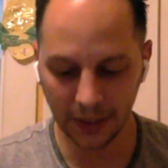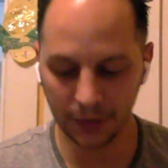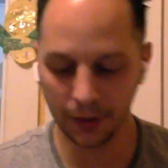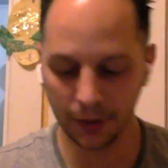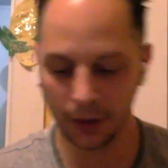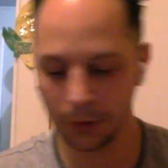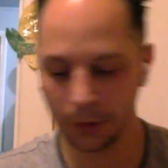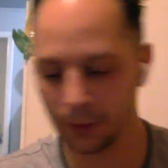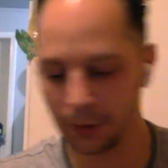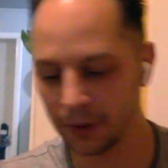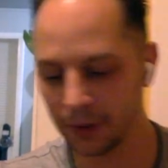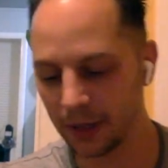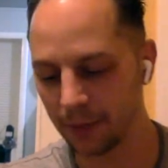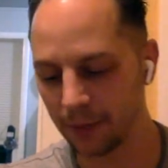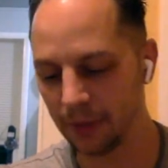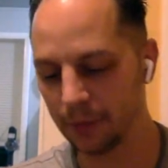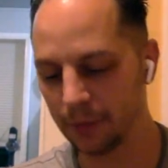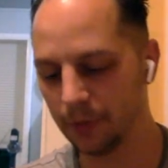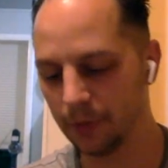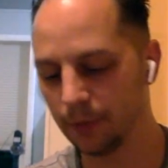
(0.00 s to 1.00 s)
Another one
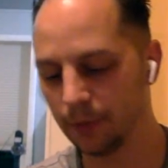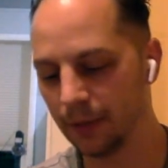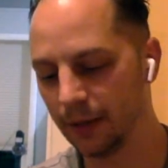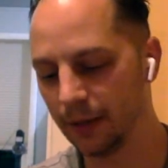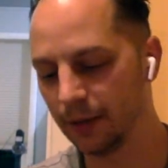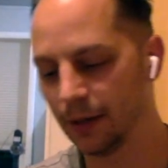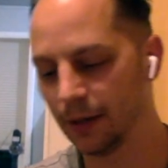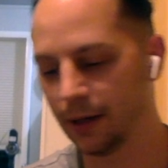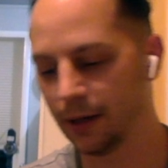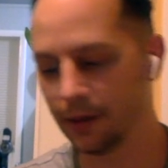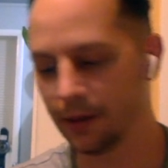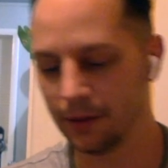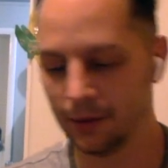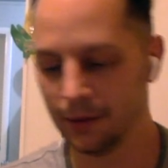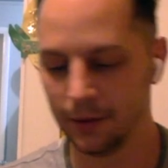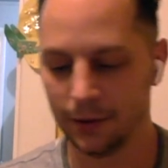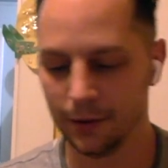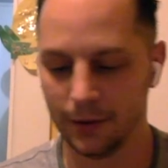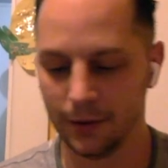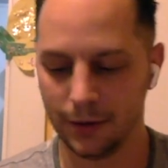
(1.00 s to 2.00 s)
that people might not
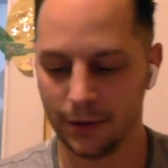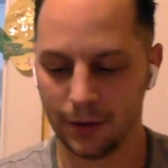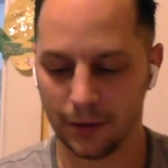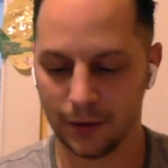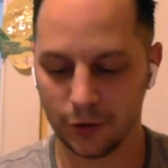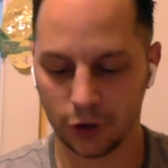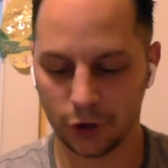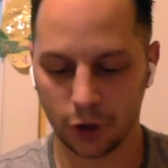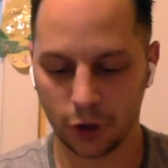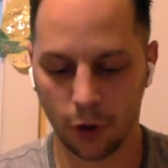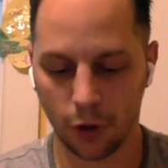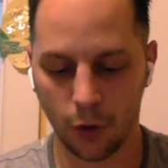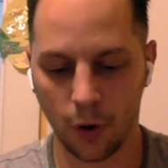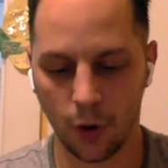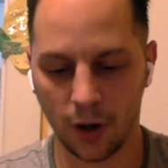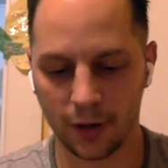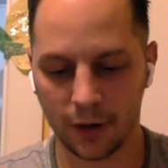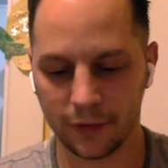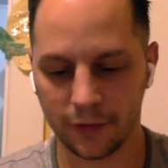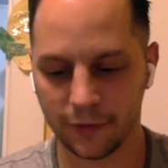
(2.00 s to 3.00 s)

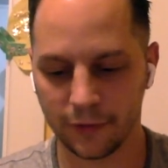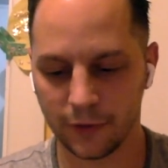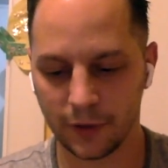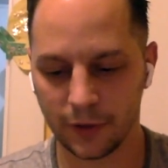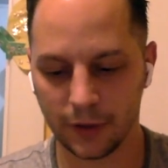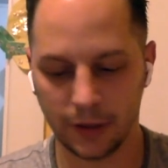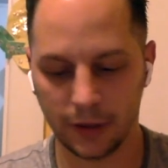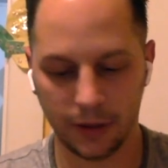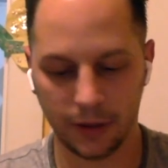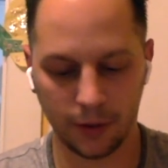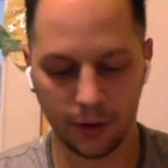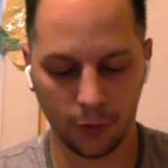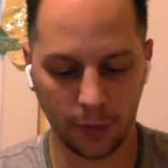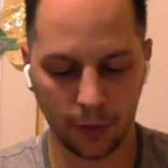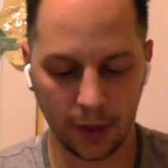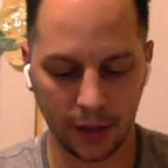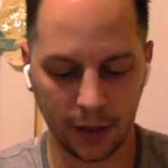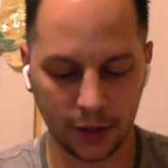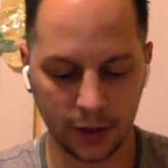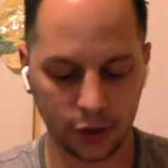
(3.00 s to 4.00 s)
show off for an
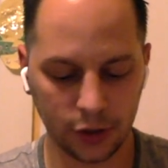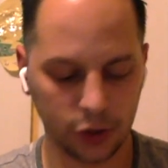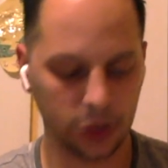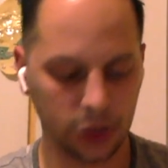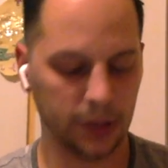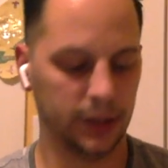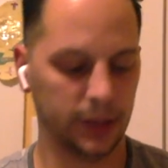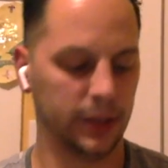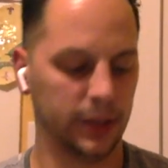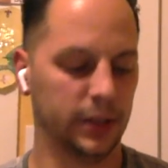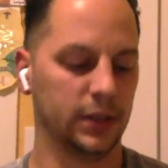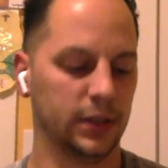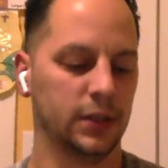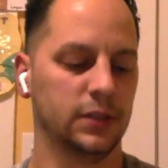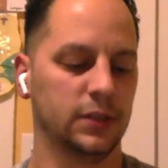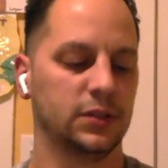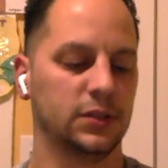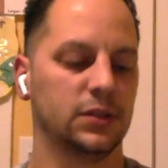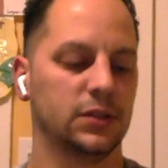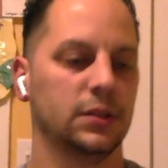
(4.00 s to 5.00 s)
homage
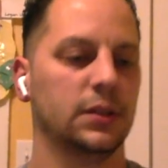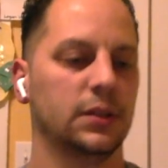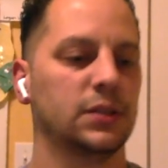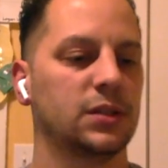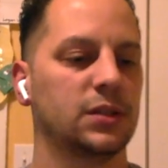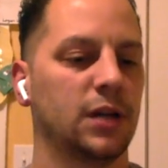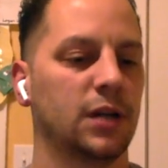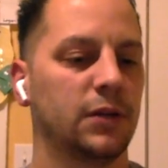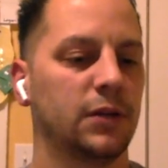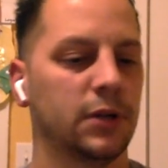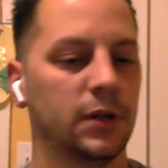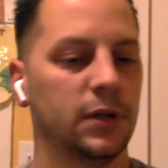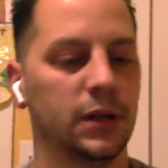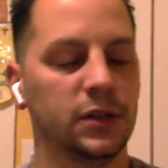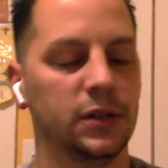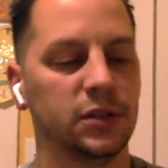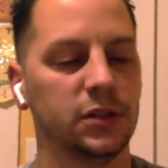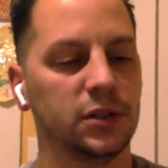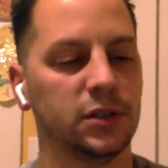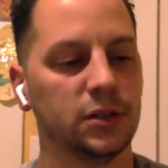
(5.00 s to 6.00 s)
is this
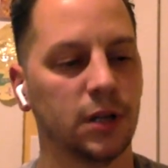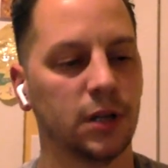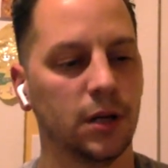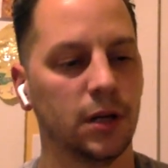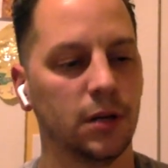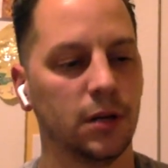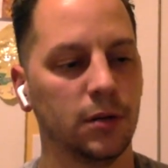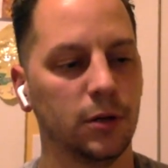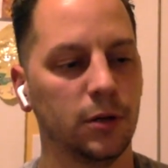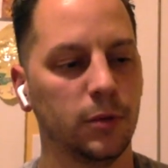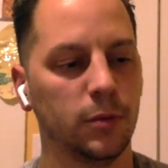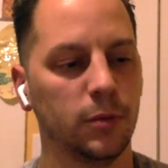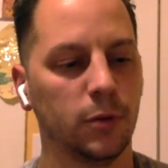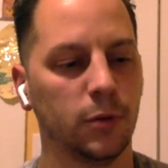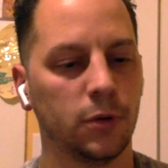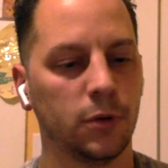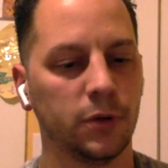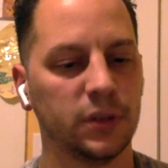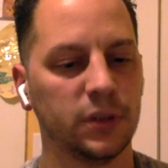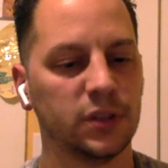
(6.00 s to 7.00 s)
cover. This is a little bit
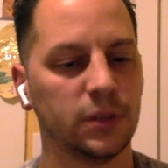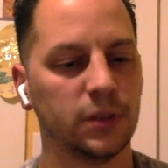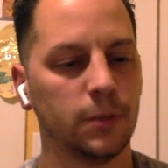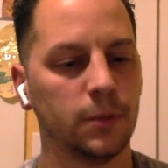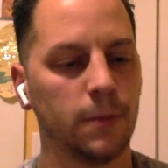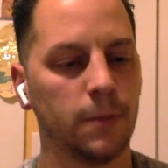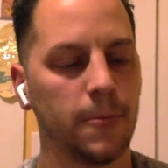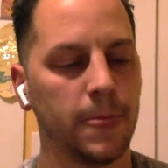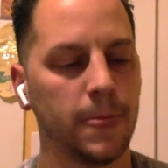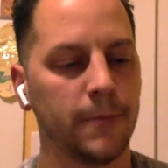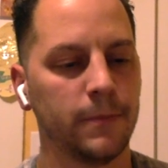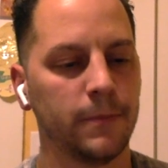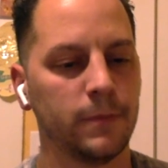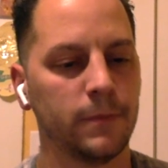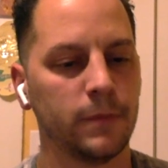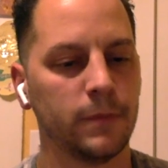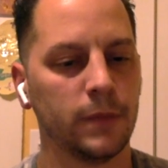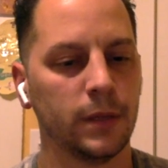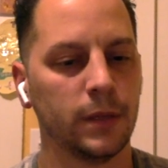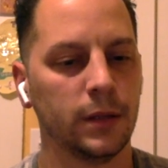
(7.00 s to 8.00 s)
more recent.
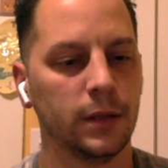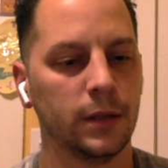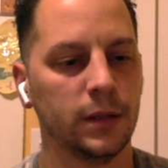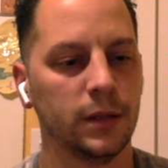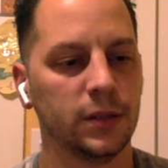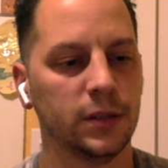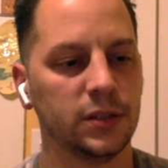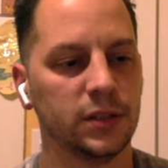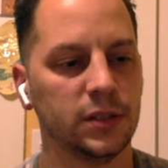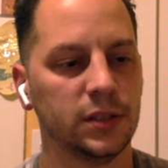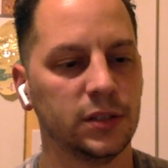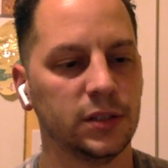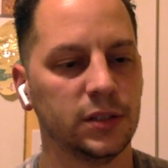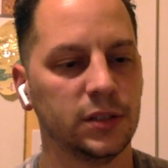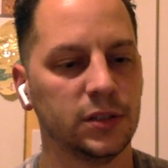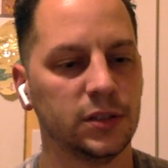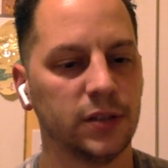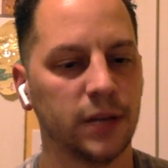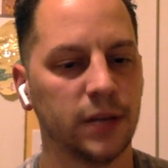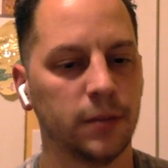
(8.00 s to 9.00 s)
This
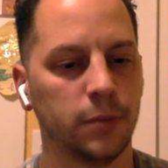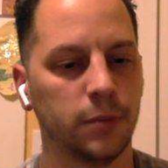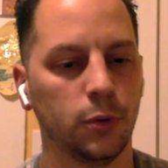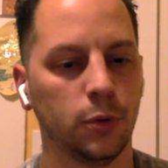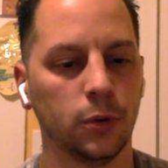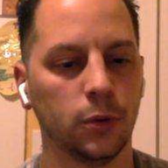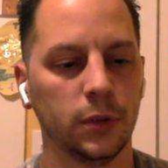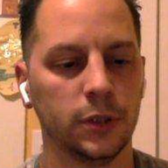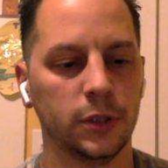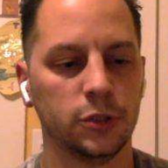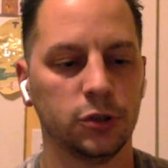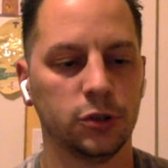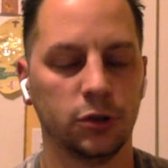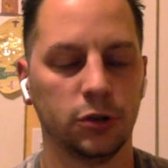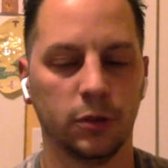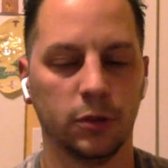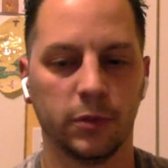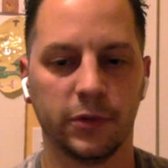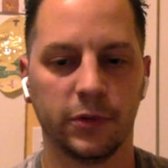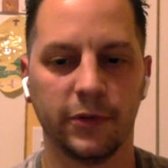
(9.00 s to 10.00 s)
is Deadpool issue
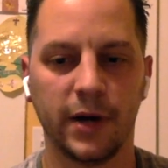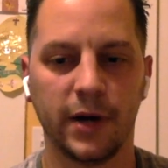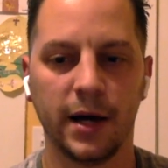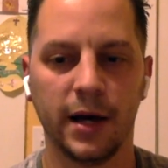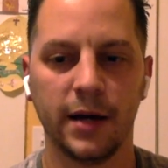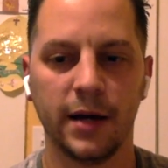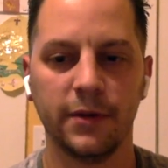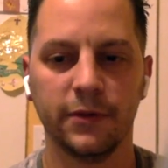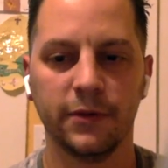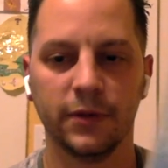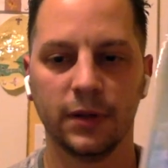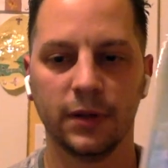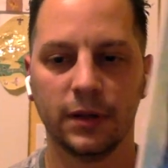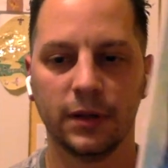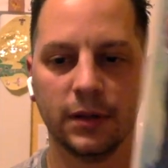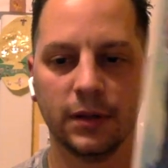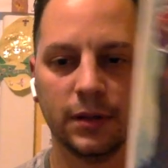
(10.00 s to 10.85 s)
number 5.